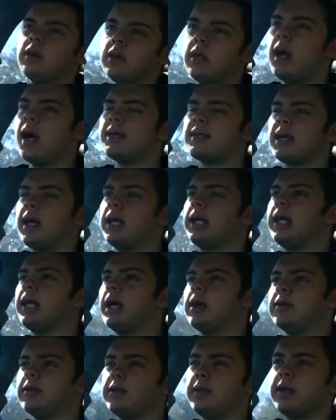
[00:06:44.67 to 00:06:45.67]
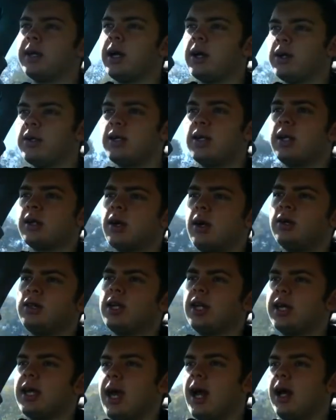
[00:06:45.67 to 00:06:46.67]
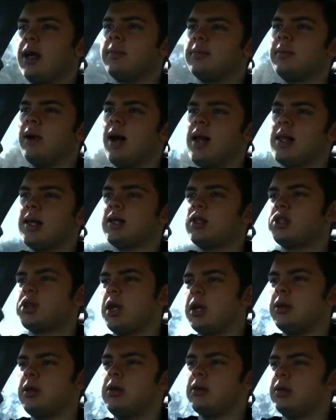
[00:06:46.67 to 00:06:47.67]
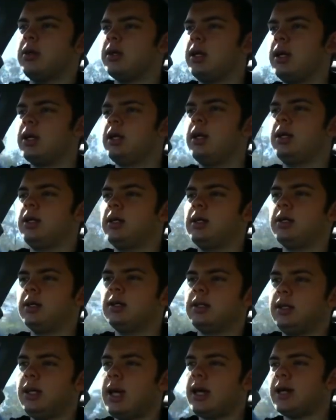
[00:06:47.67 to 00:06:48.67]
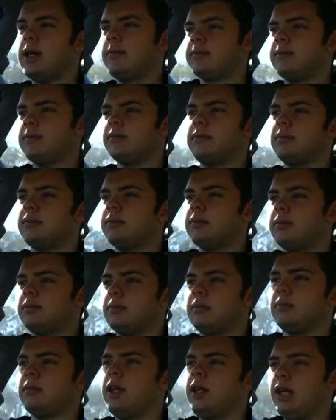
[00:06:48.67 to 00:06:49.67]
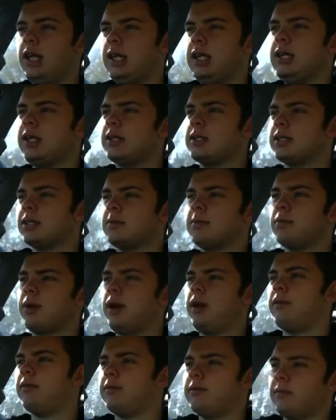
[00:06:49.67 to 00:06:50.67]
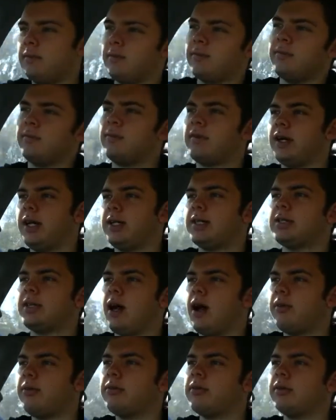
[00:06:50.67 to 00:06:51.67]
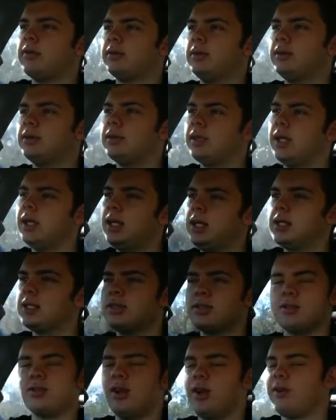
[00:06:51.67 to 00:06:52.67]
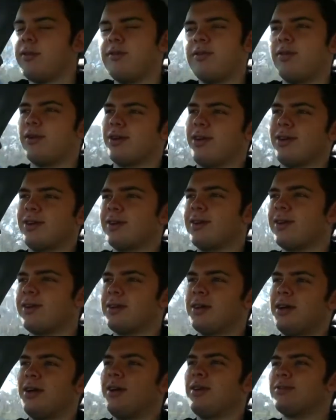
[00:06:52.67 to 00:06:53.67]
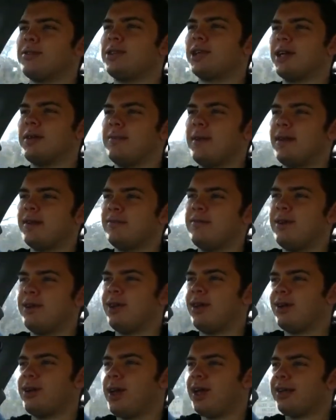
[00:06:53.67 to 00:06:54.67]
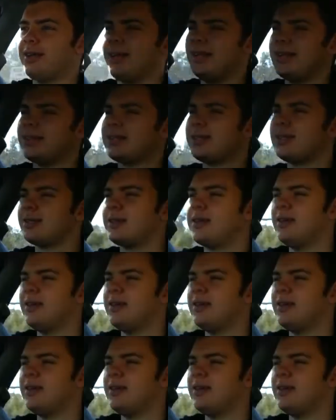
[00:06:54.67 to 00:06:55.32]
Guys, I encourage you to go check out Marley's channel. He does some pretty funny stuff. It's not a 40 minute video like this.